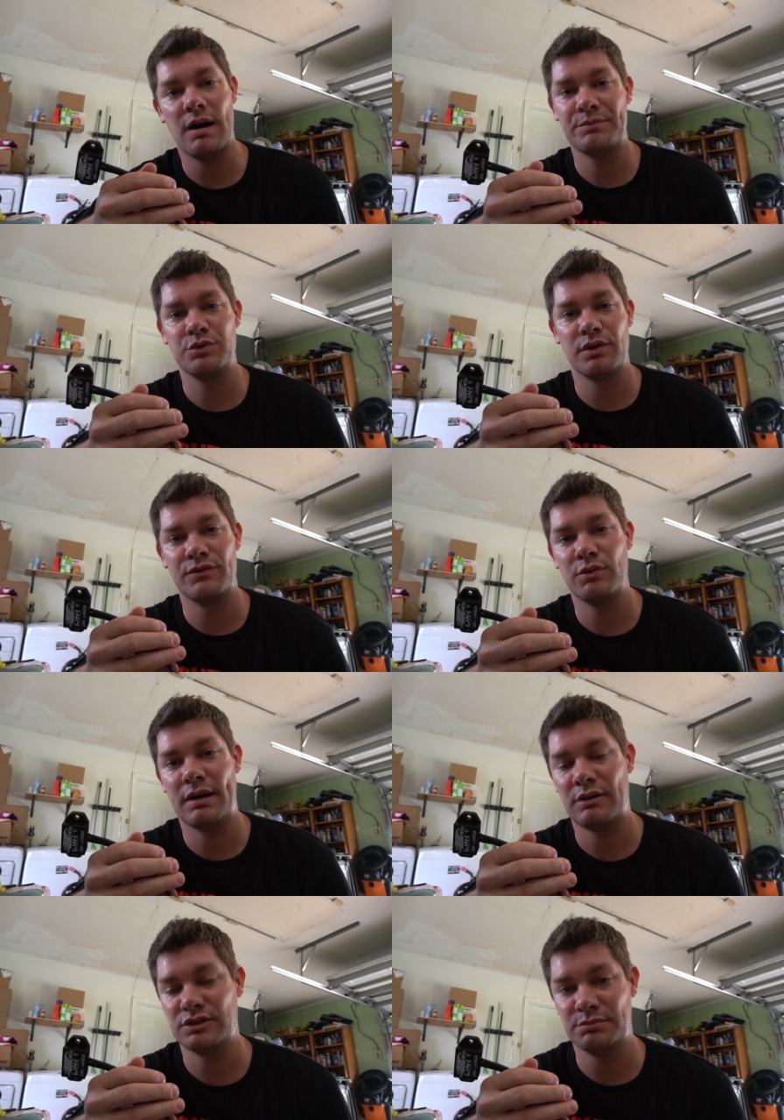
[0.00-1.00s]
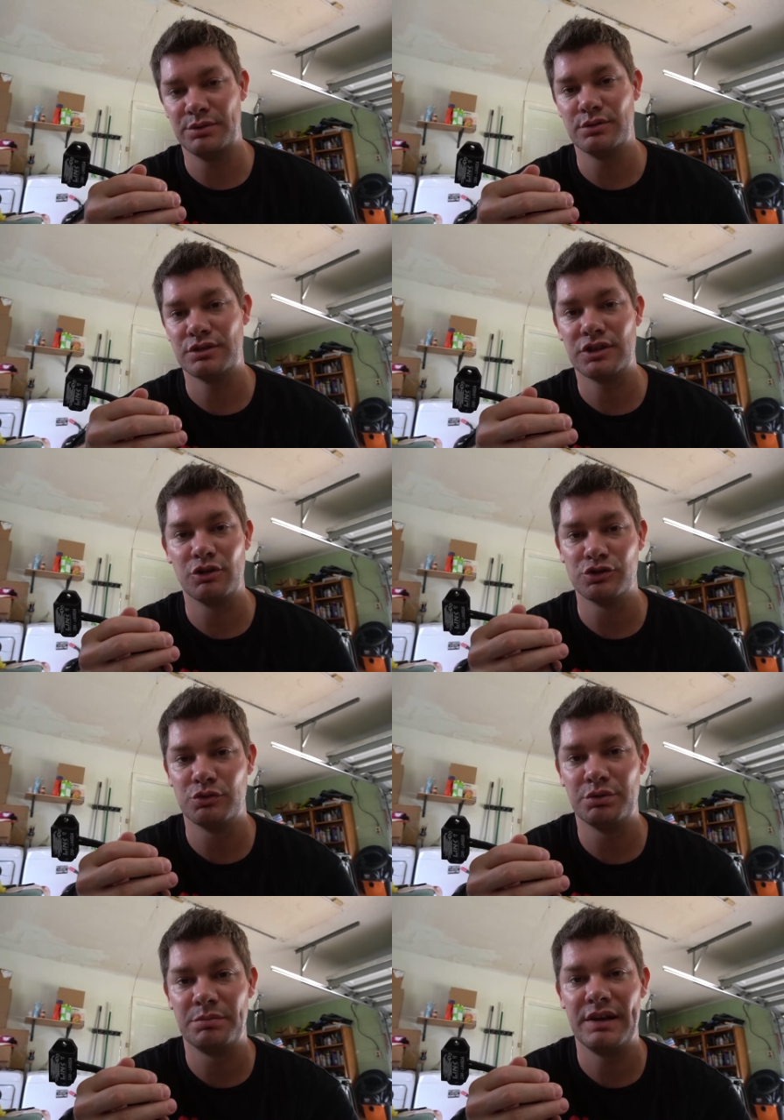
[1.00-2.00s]
up to a few pounds of boost, closed
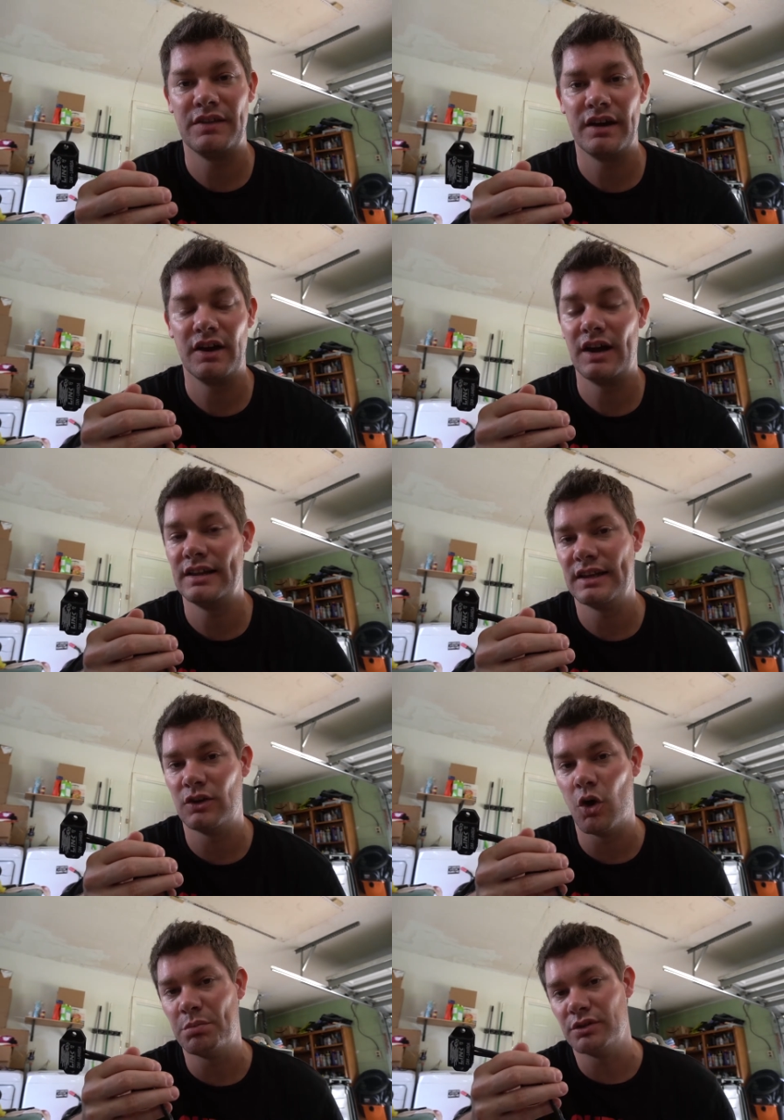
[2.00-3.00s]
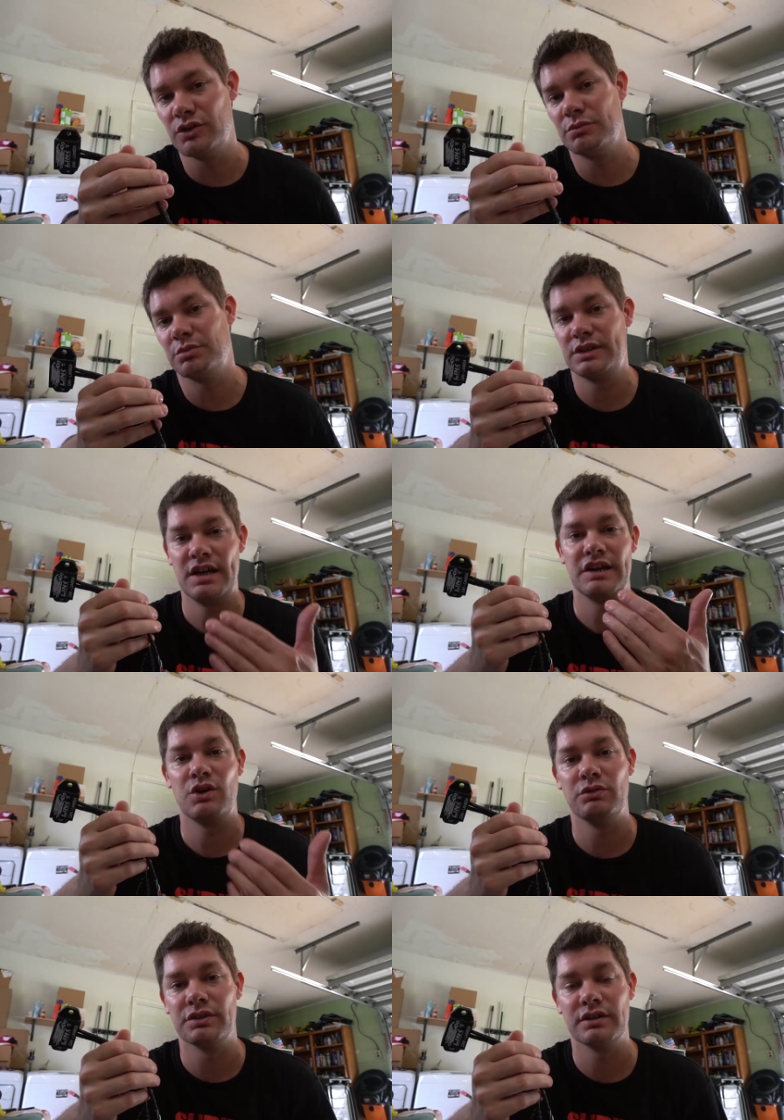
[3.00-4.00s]
loop would be there, and then open loop would take
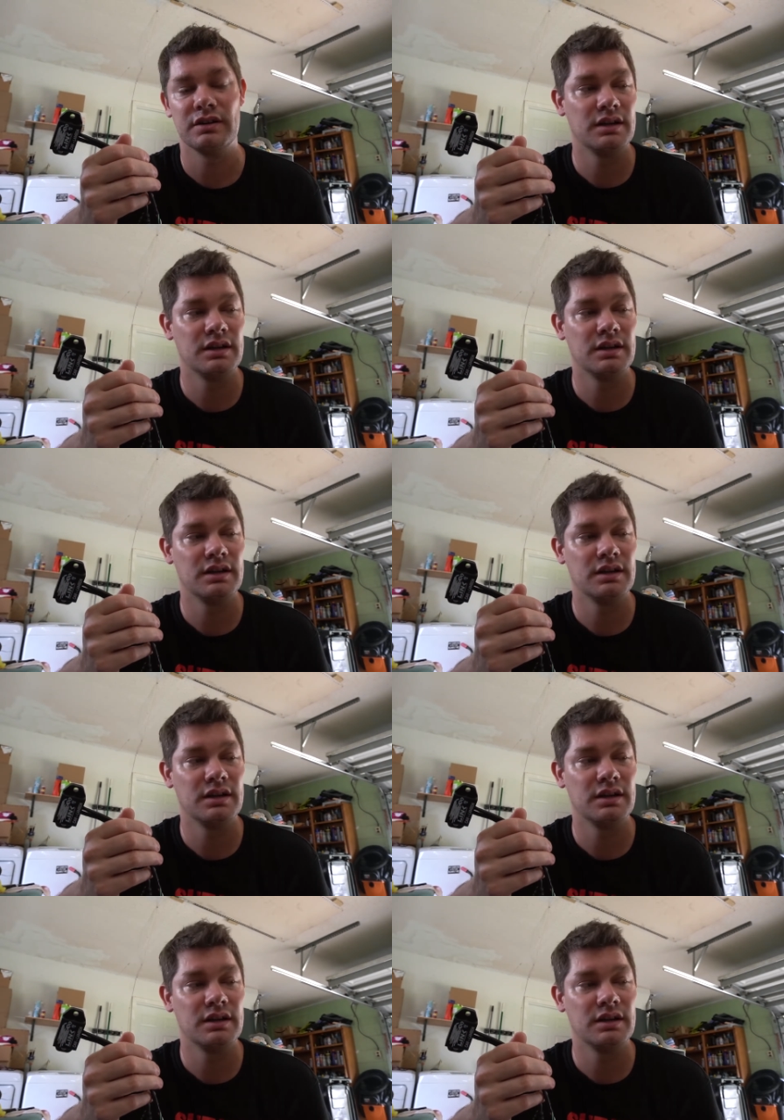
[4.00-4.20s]
over.